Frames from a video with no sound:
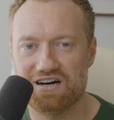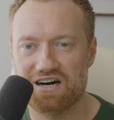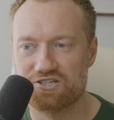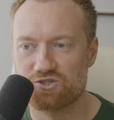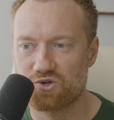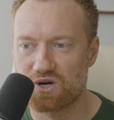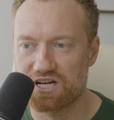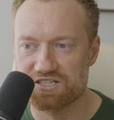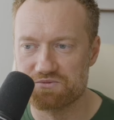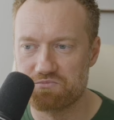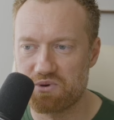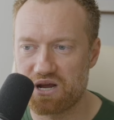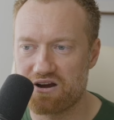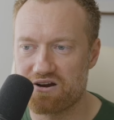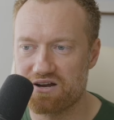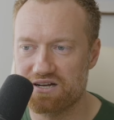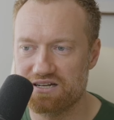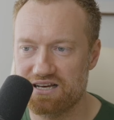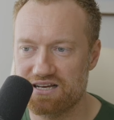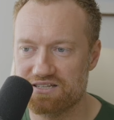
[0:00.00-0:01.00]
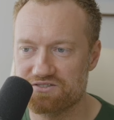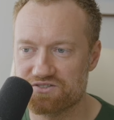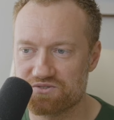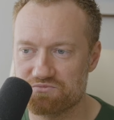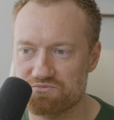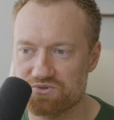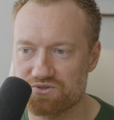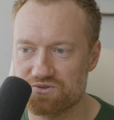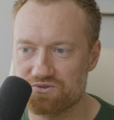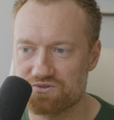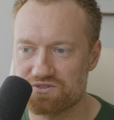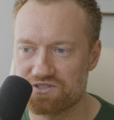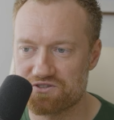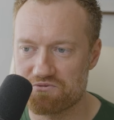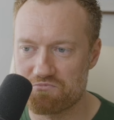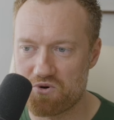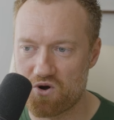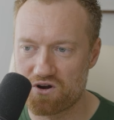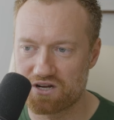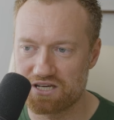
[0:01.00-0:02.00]
transparent and smooth to the
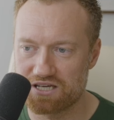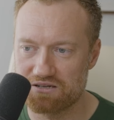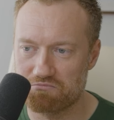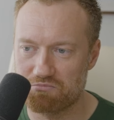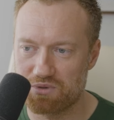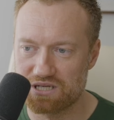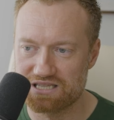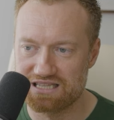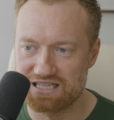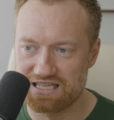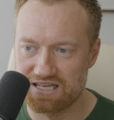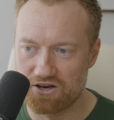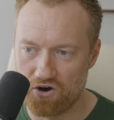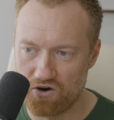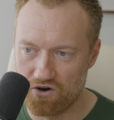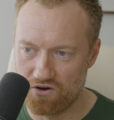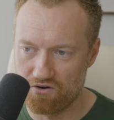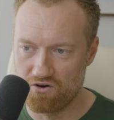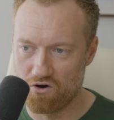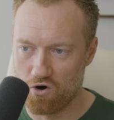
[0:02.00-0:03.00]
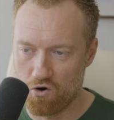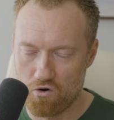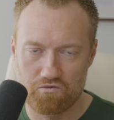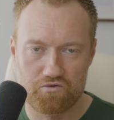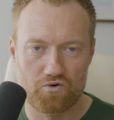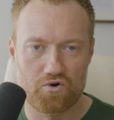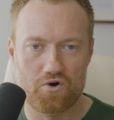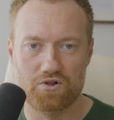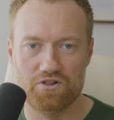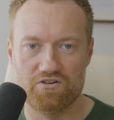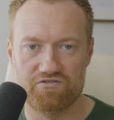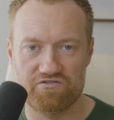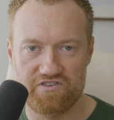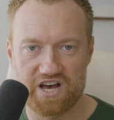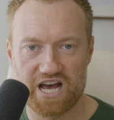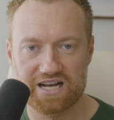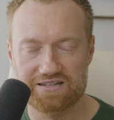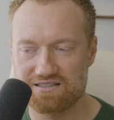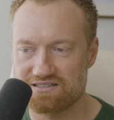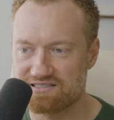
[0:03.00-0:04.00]
market, but the overall
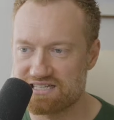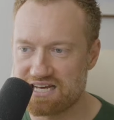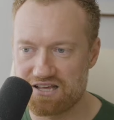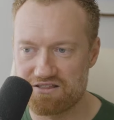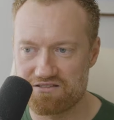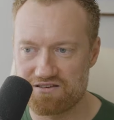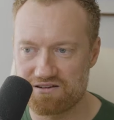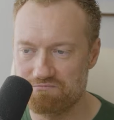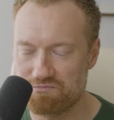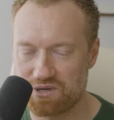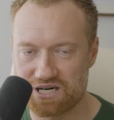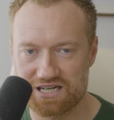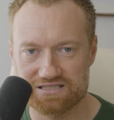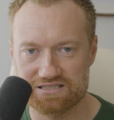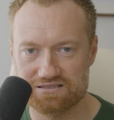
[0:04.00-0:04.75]
effect is anything but.